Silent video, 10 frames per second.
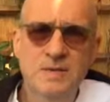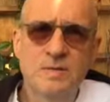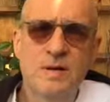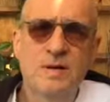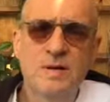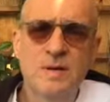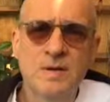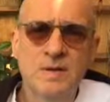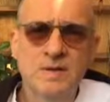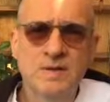to our
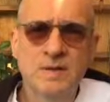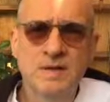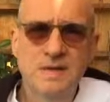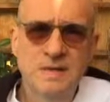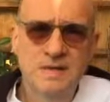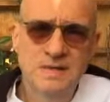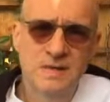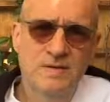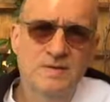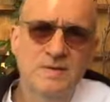authentic
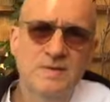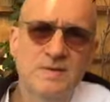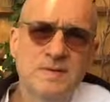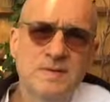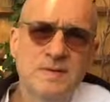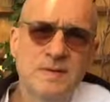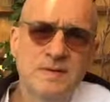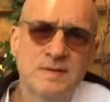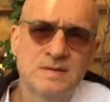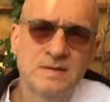self and to the
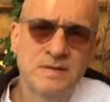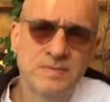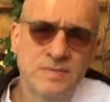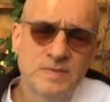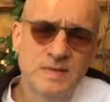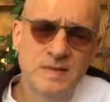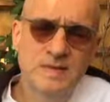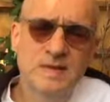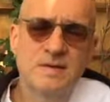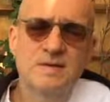skills of
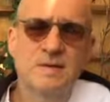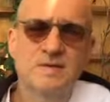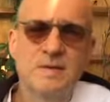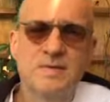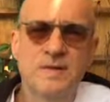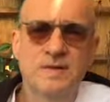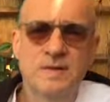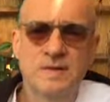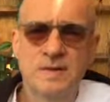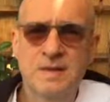presenting ourselves
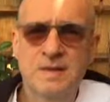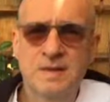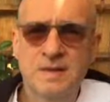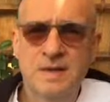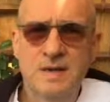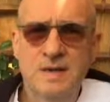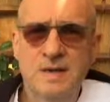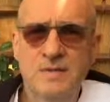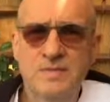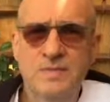authentically,
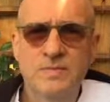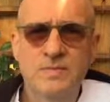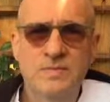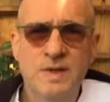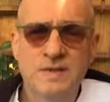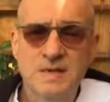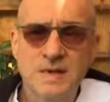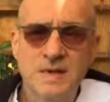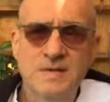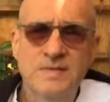that's a
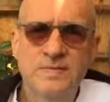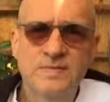kind of